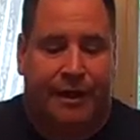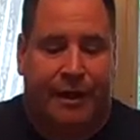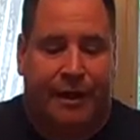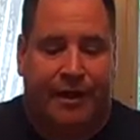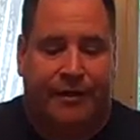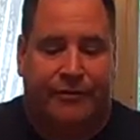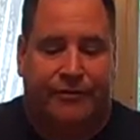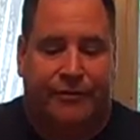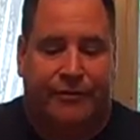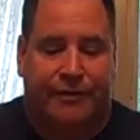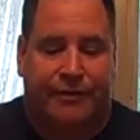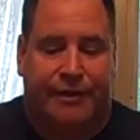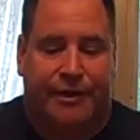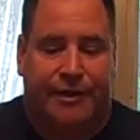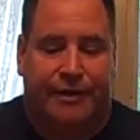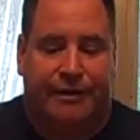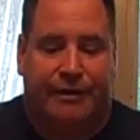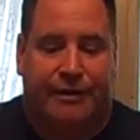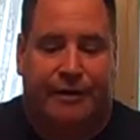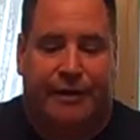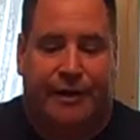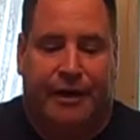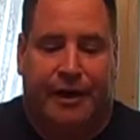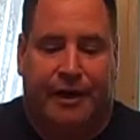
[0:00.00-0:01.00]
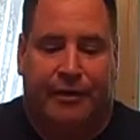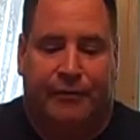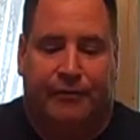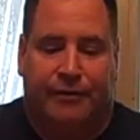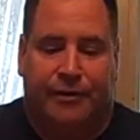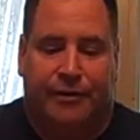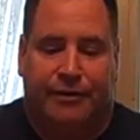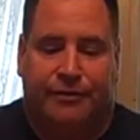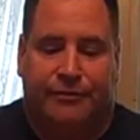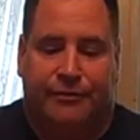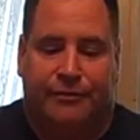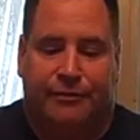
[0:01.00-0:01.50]
As a leader, I
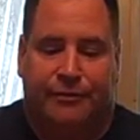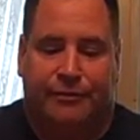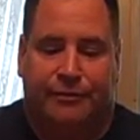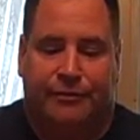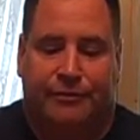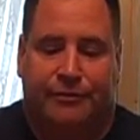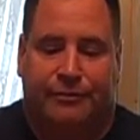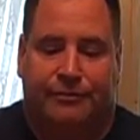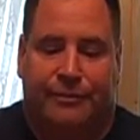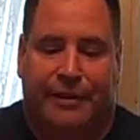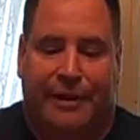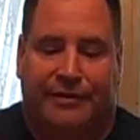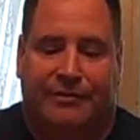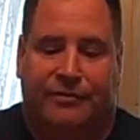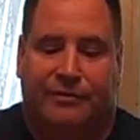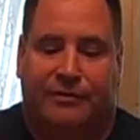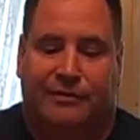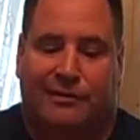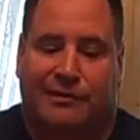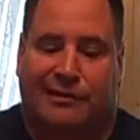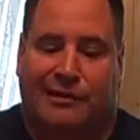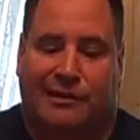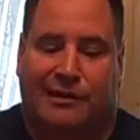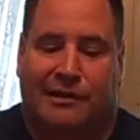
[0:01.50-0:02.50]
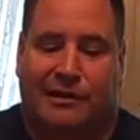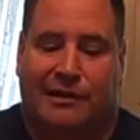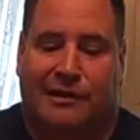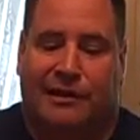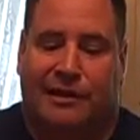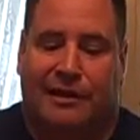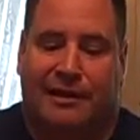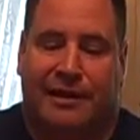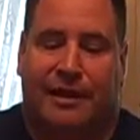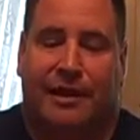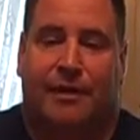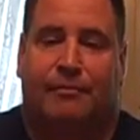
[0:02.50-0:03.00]
want to basically
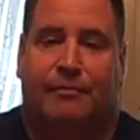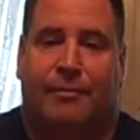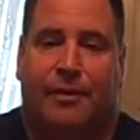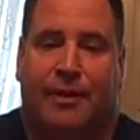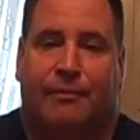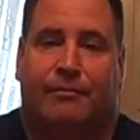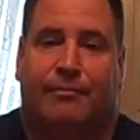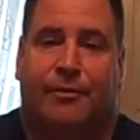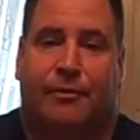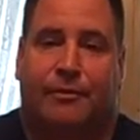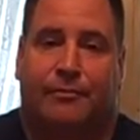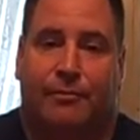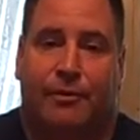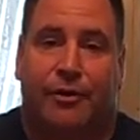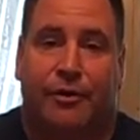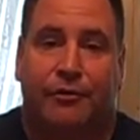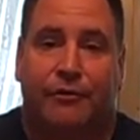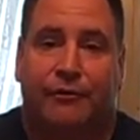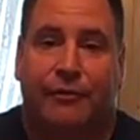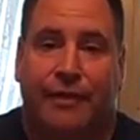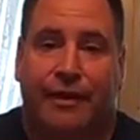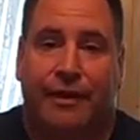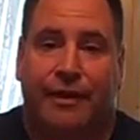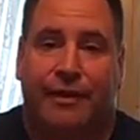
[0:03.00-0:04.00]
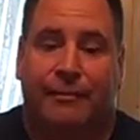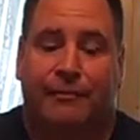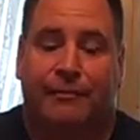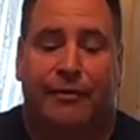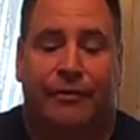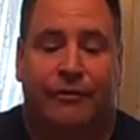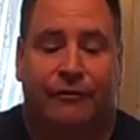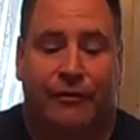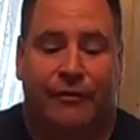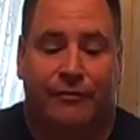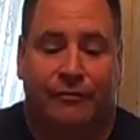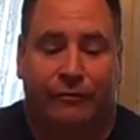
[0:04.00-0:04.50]
get people moving and
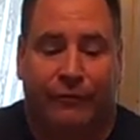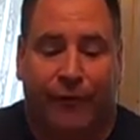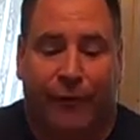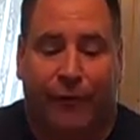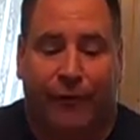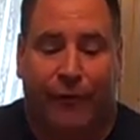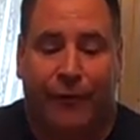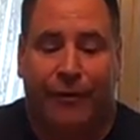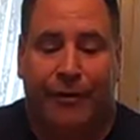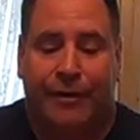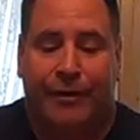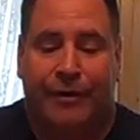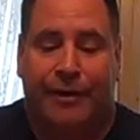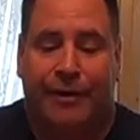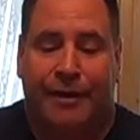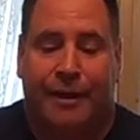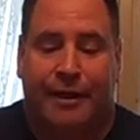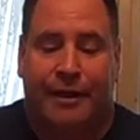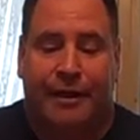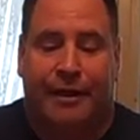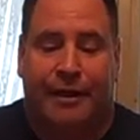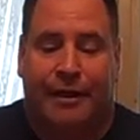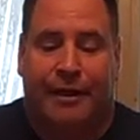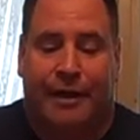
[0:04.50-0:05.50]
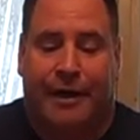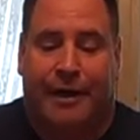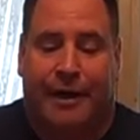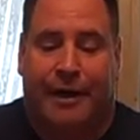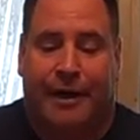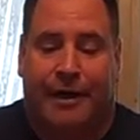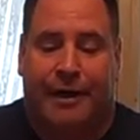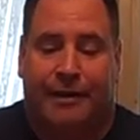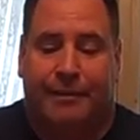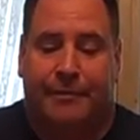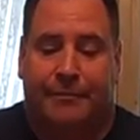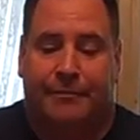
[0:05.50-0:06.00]
moving forward.
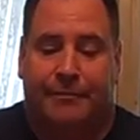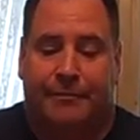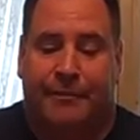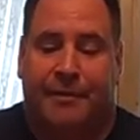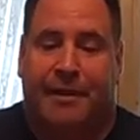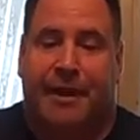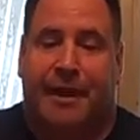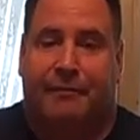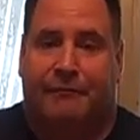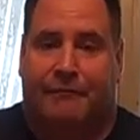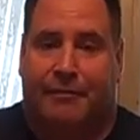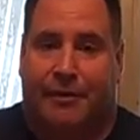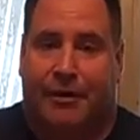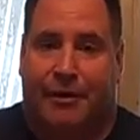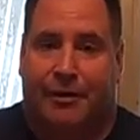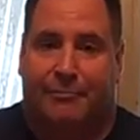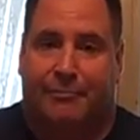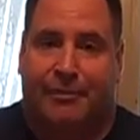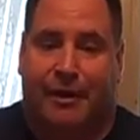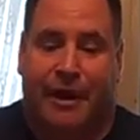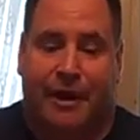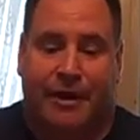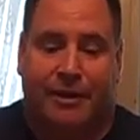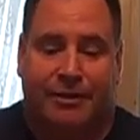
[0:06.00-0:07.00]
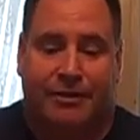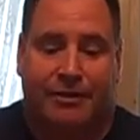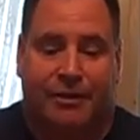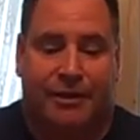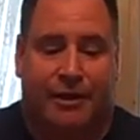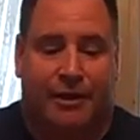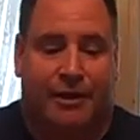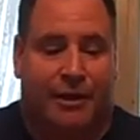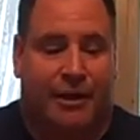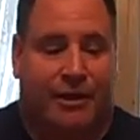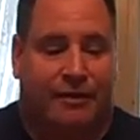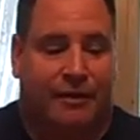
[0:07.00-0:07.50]
I'm not very
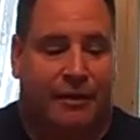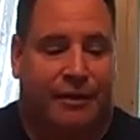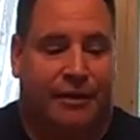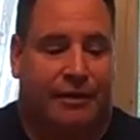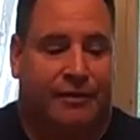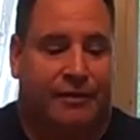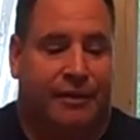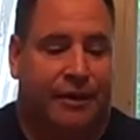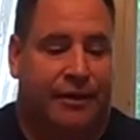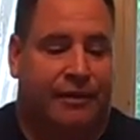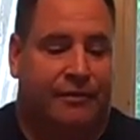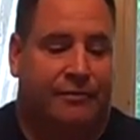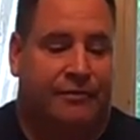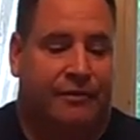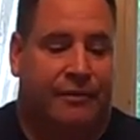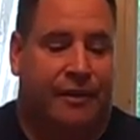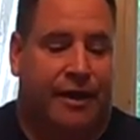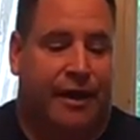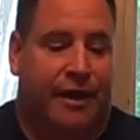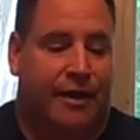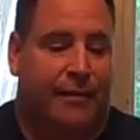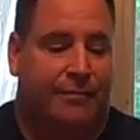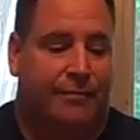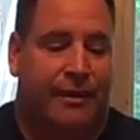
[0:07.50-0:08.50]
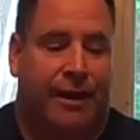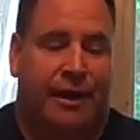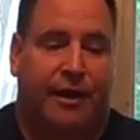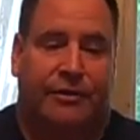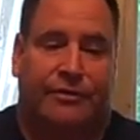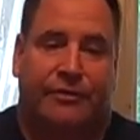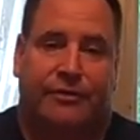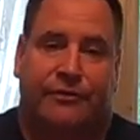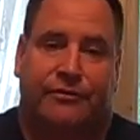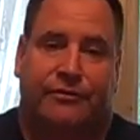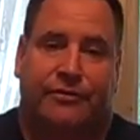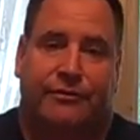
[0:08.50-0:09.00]
patient, and I think it takes a lot of
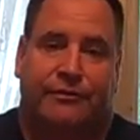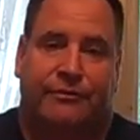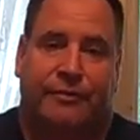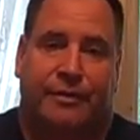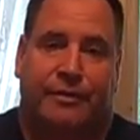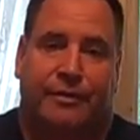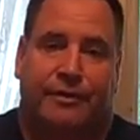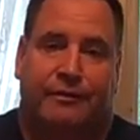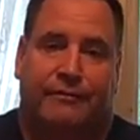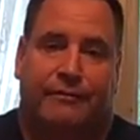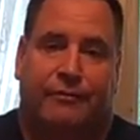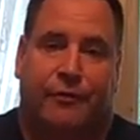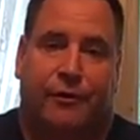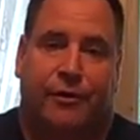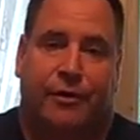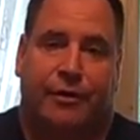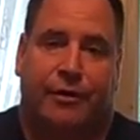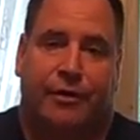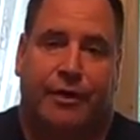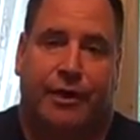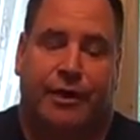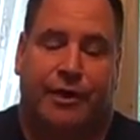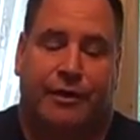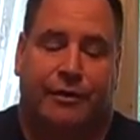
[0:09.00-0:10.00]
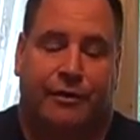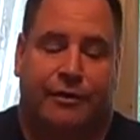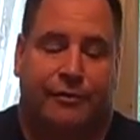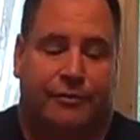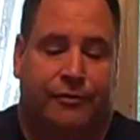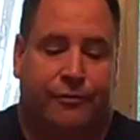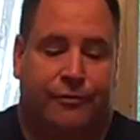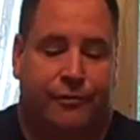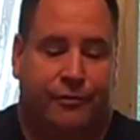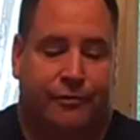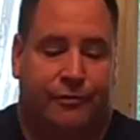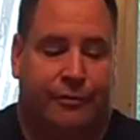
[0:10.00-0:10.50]
patience for a leader
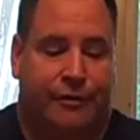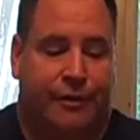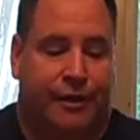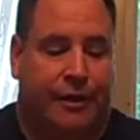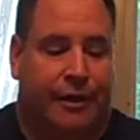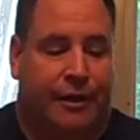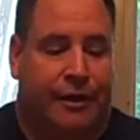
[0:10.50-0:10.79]
to